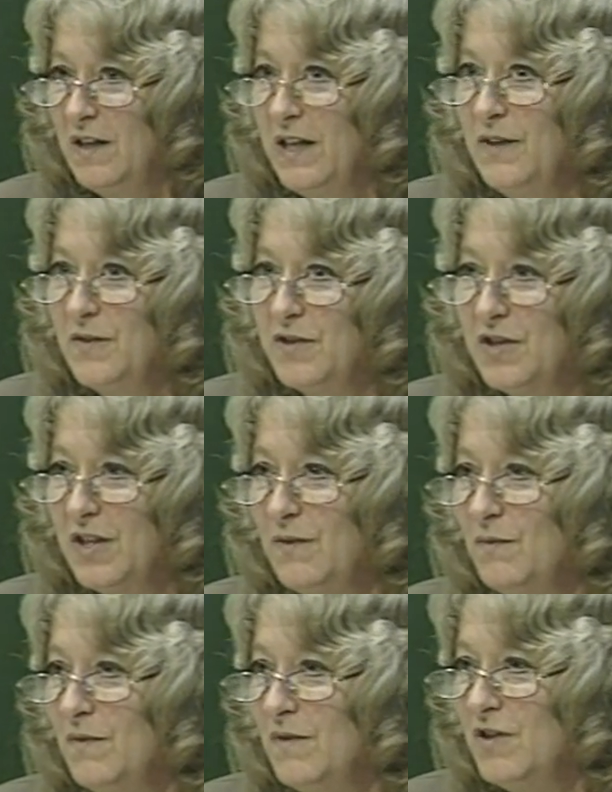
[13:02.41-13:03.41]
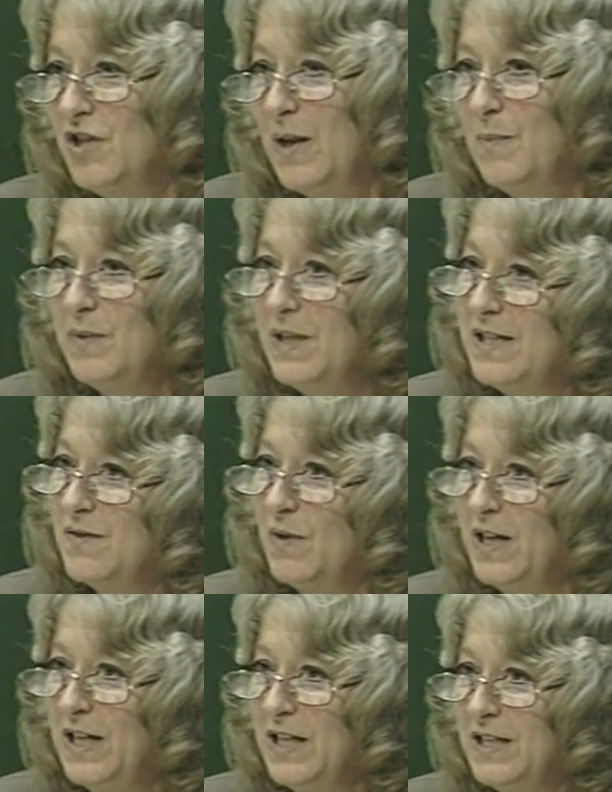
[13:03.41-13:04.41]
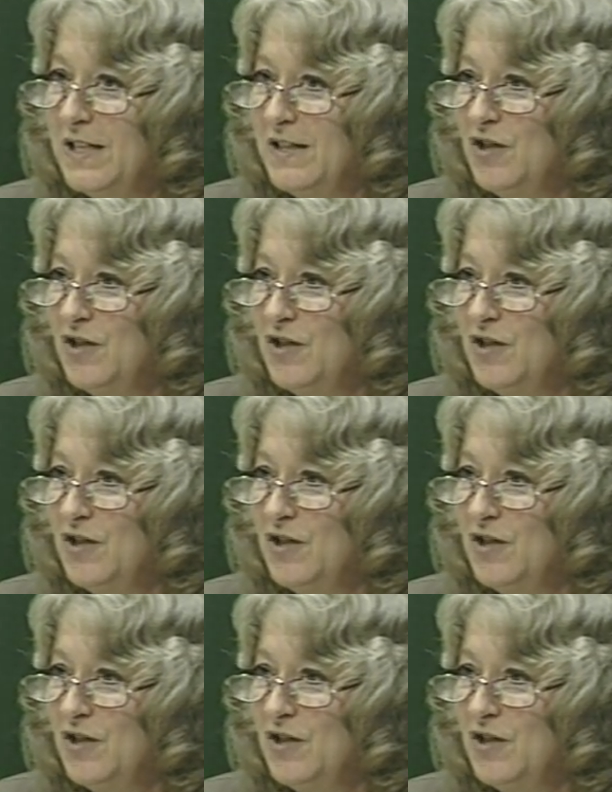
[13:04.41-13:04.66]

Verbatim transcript: English and Japanese writing is